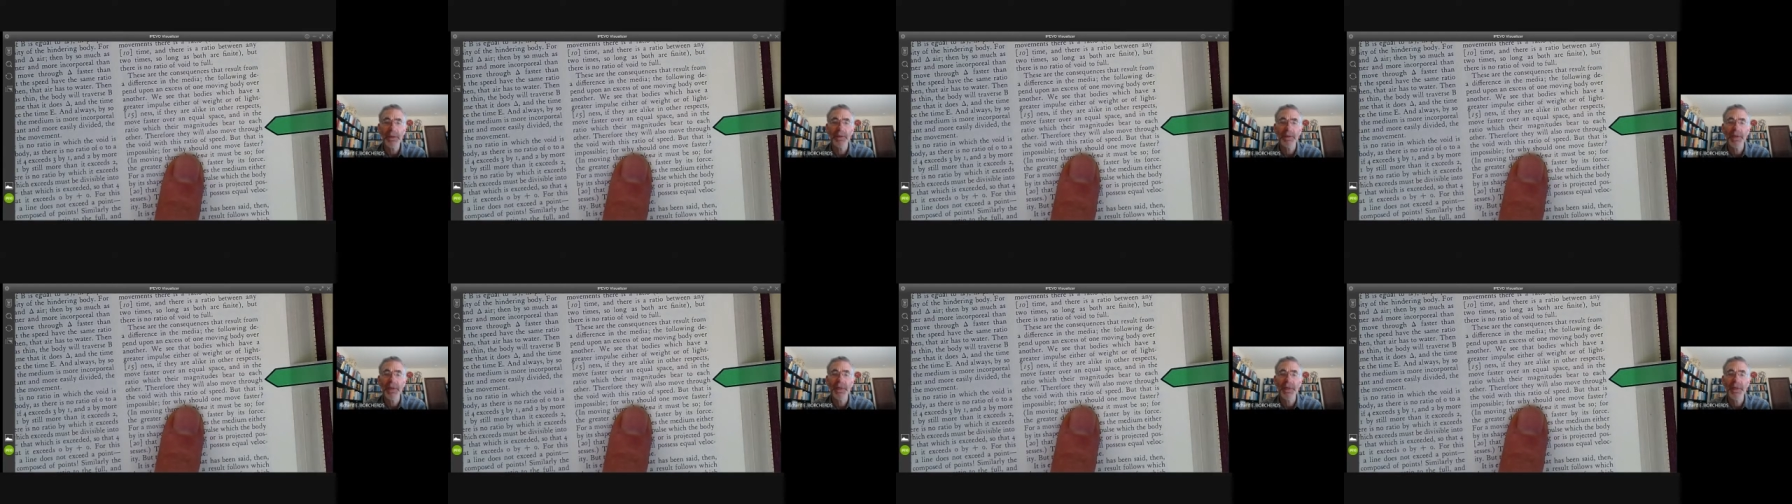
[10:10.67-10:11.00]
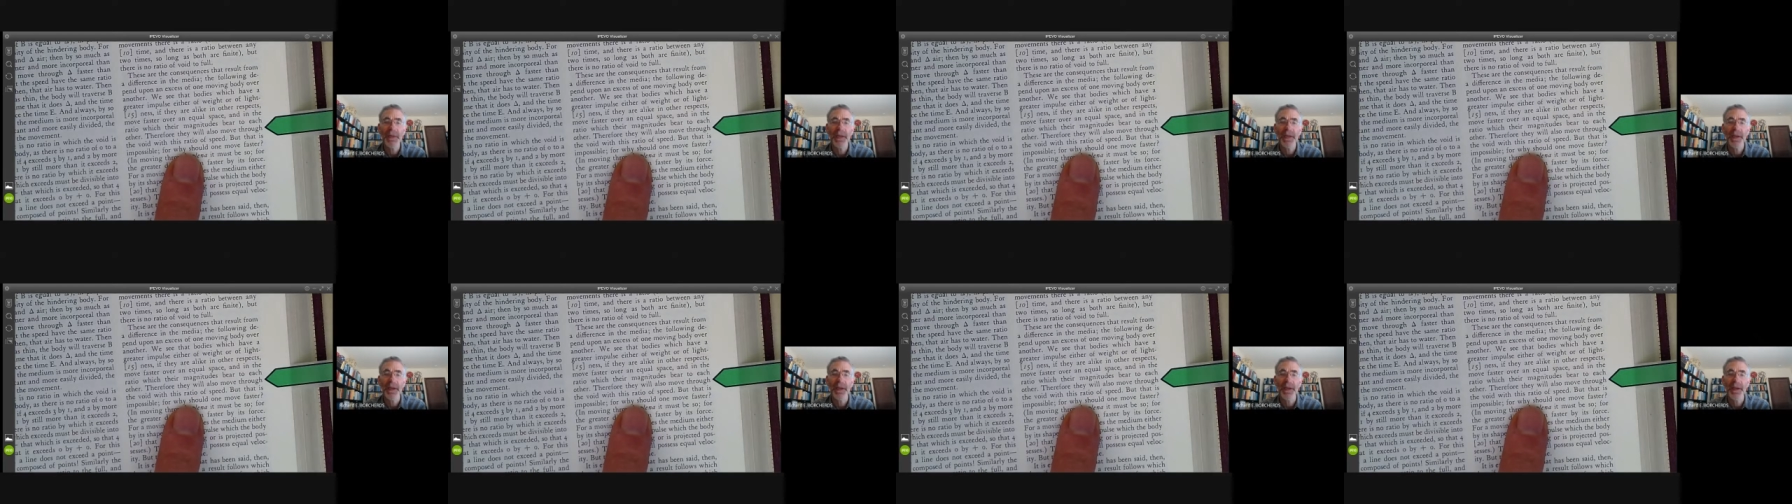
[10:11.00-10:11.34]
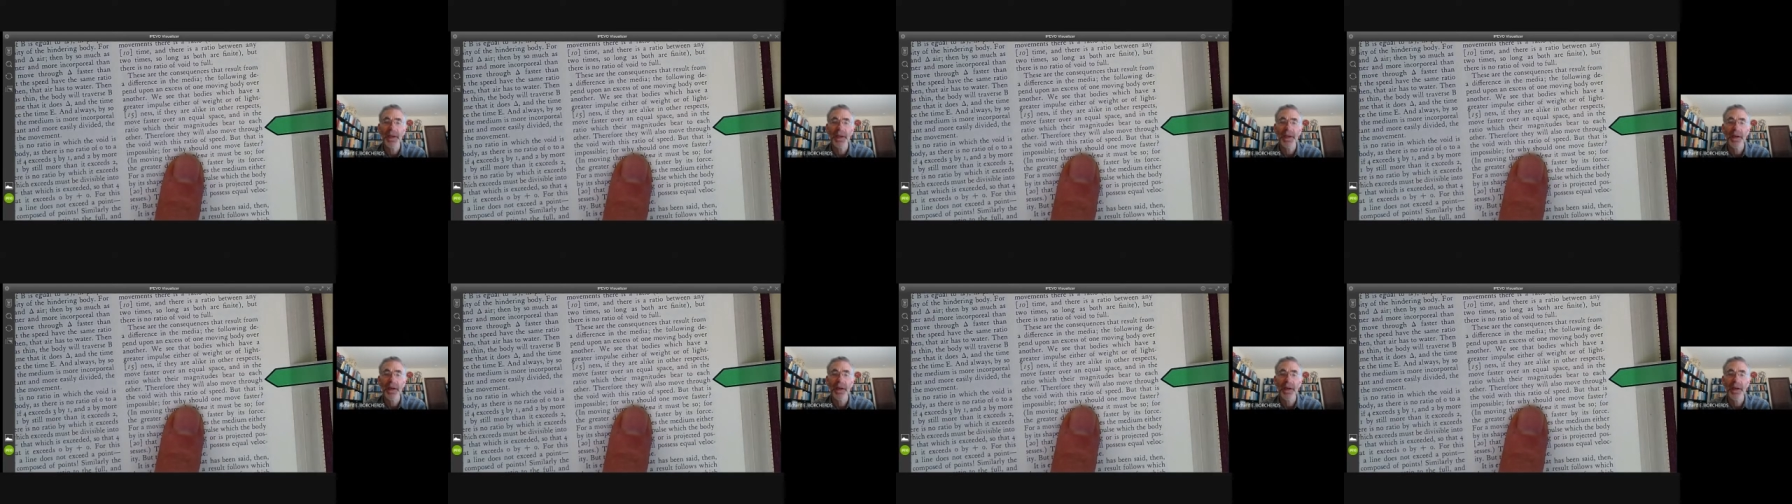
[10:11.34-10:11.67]
to be saying
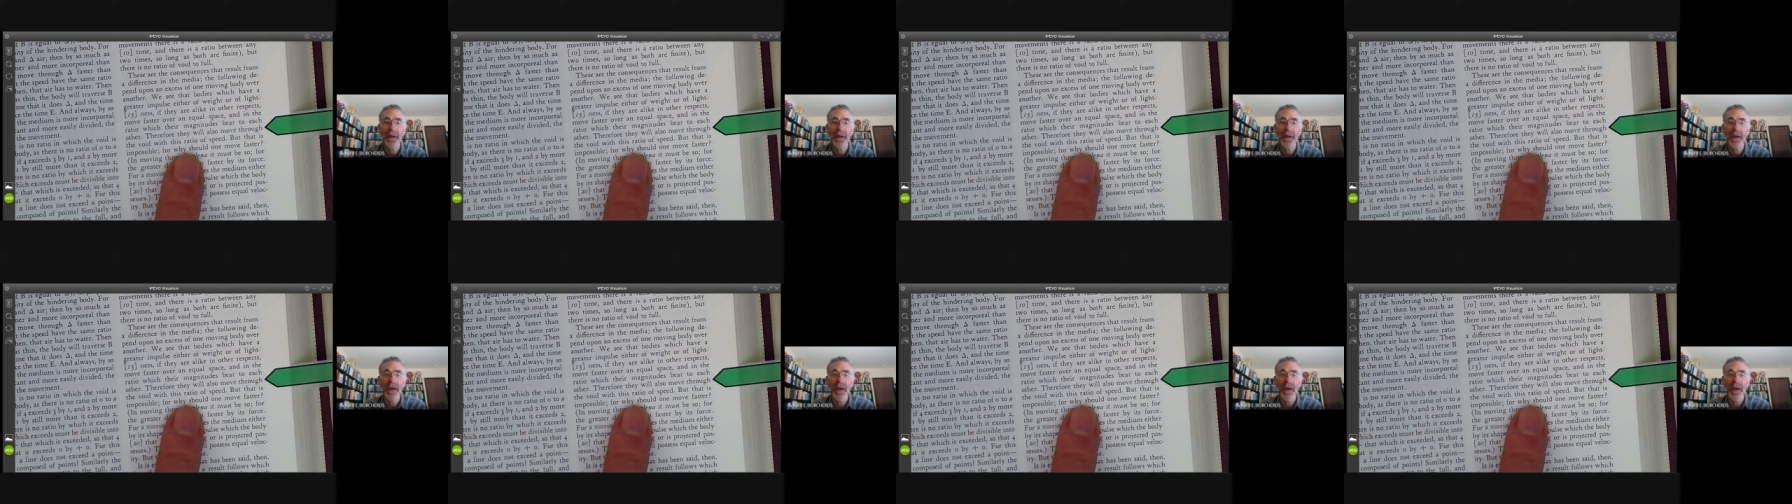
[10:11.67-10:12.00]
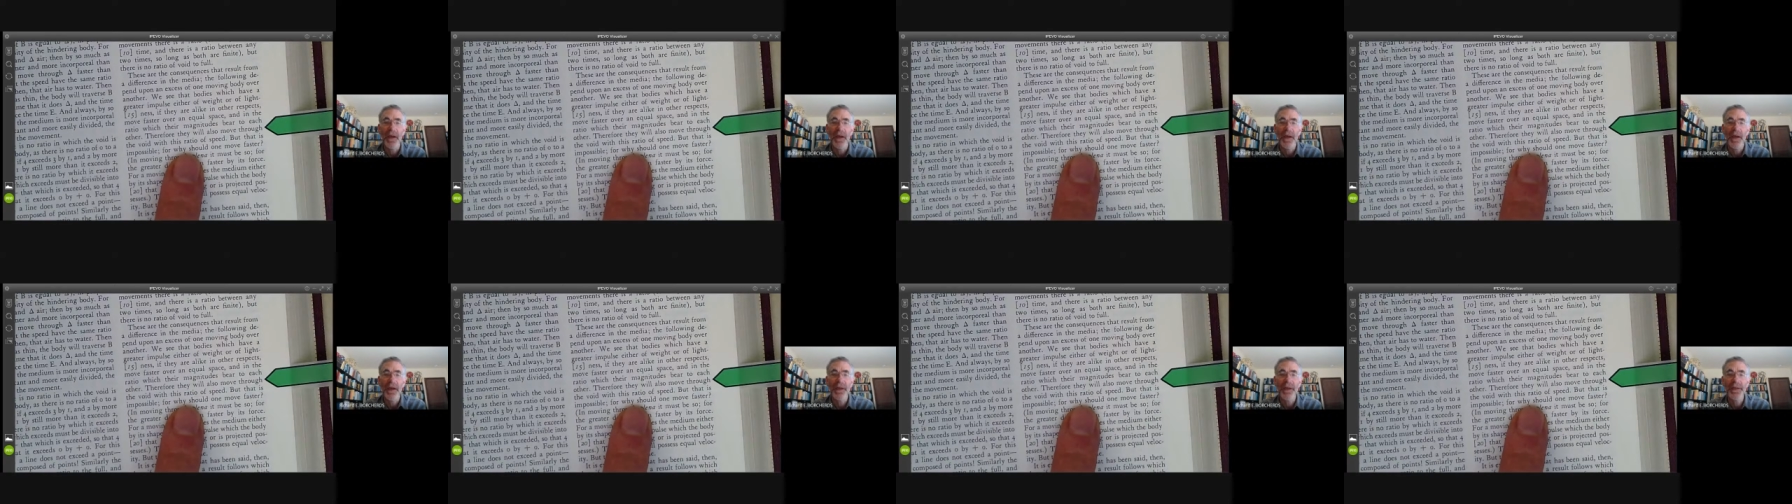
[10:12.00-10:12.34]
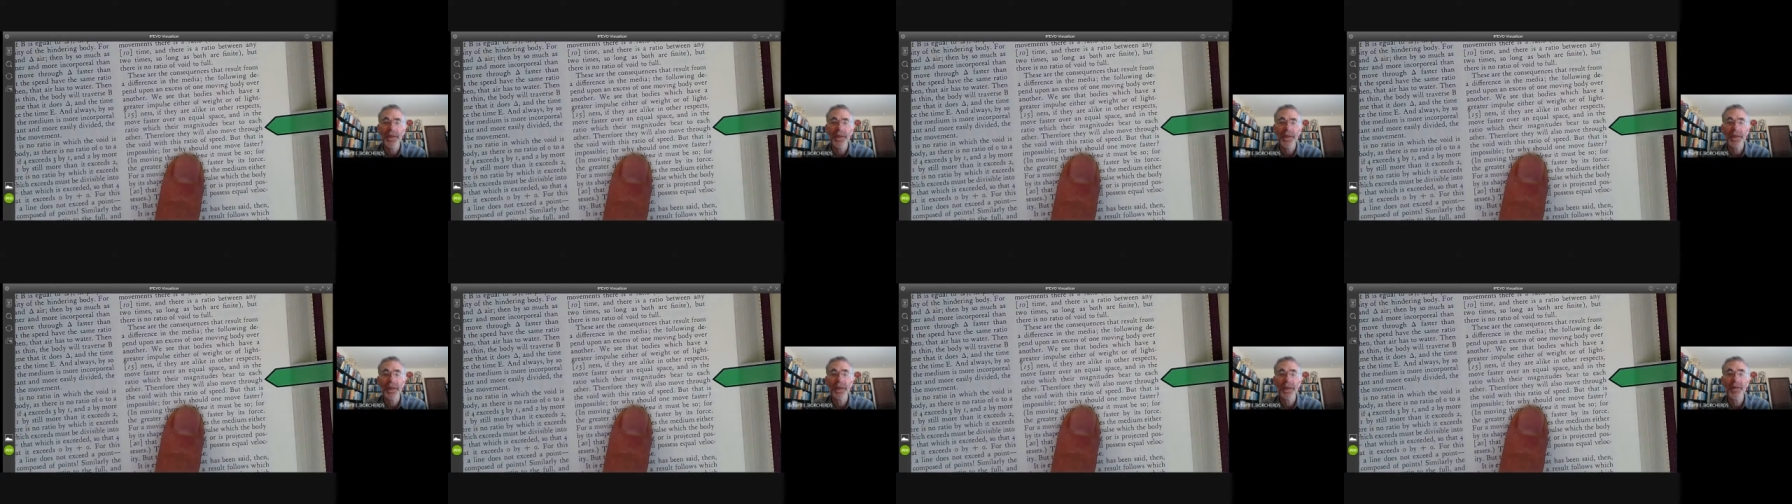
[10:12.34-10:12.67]
here, is
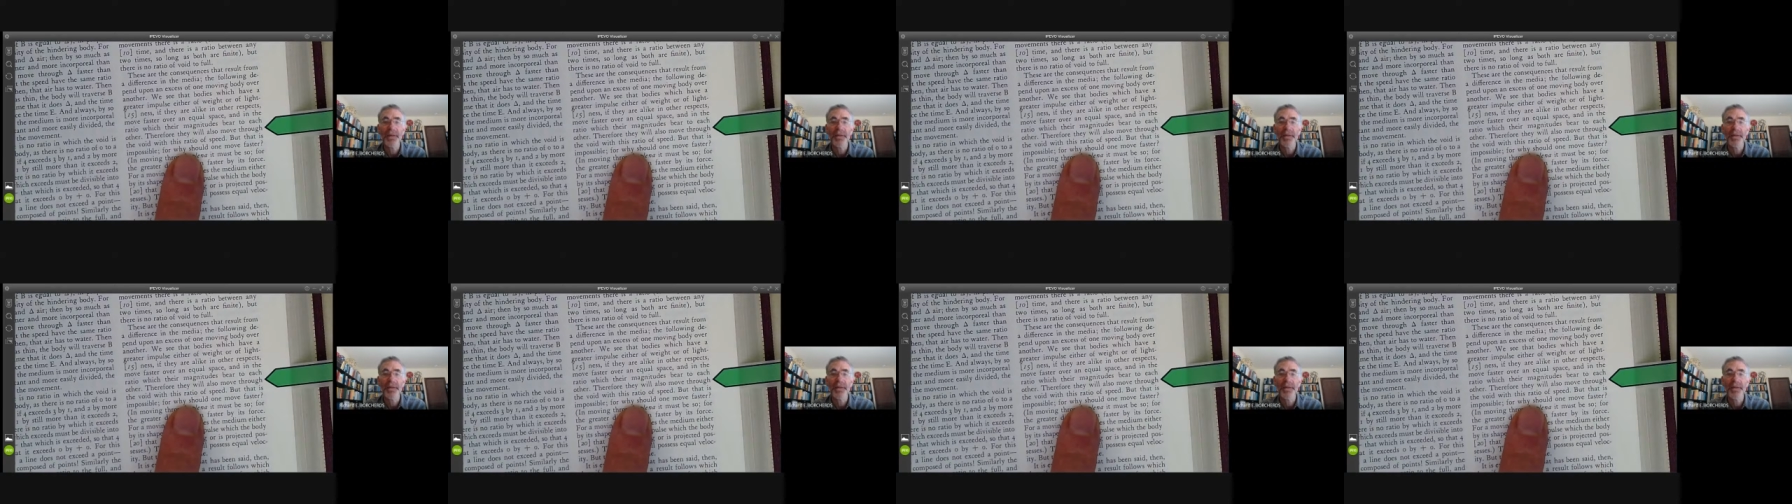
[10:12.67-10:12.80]
that in a